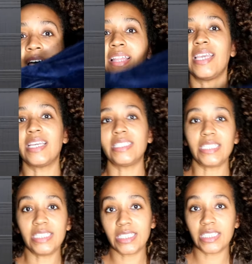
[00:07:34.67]
I think it's
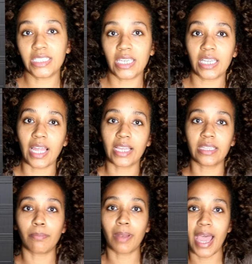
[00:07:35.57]
easy to get like
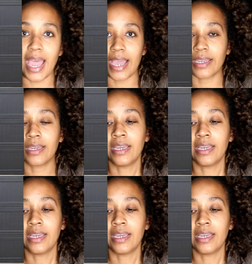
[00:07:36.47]
the black,